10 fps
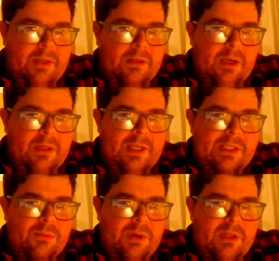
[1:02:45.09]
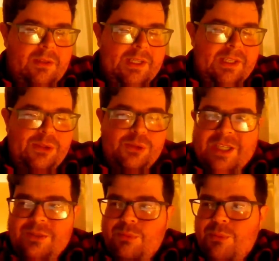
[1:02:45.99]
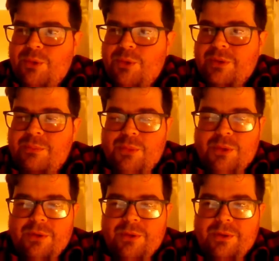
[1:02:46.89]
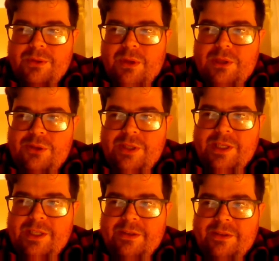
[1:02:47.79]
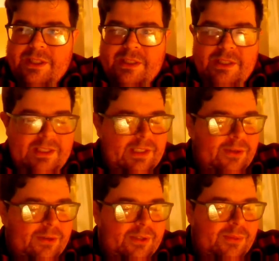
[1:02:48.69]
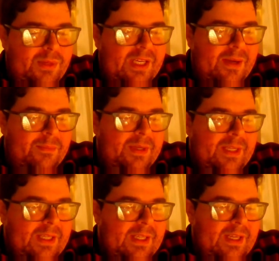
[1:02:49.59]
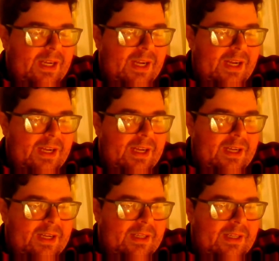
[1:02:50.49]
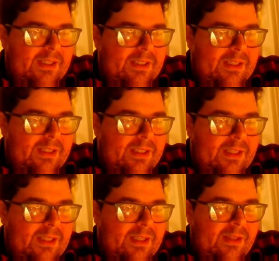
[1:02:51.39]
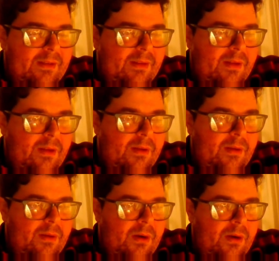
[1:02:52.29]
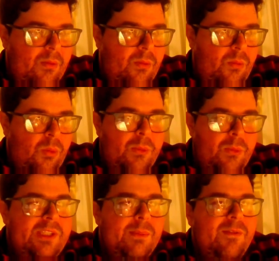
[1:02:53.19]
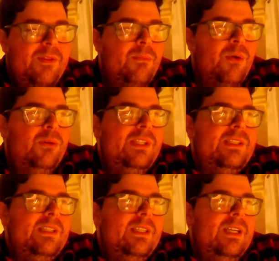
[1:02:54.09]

I'll I'll ask I'll interject one more more question in here that that's occurred to me. Um, uh, uh what were some of the most